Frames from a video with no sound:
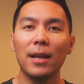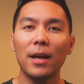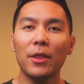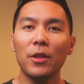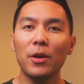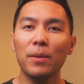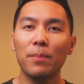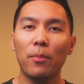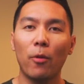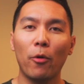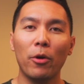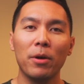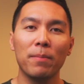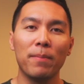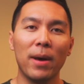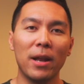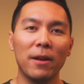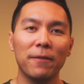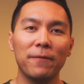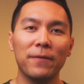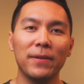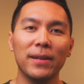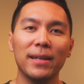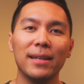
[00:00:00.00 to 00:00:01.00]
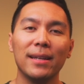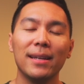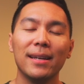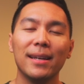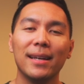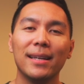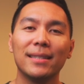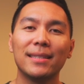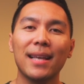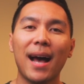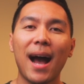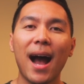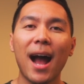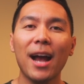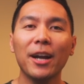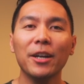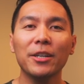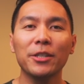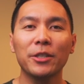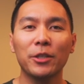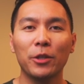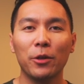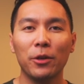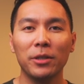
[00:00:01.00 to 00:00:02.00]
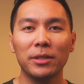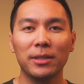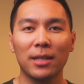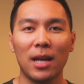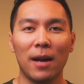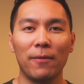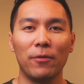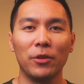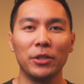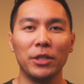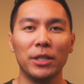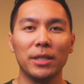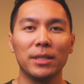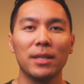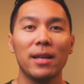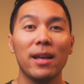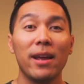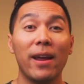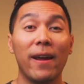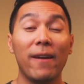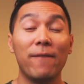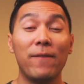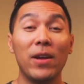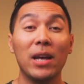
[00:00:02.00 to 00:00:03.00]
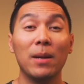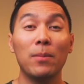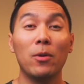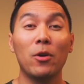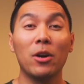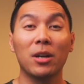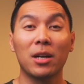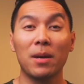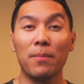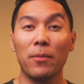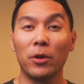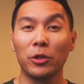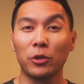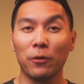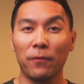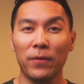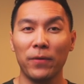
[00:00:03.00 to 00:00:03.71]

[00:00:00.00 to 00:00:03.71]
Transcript: Another important benefit is the higher insurance coverages available on commercial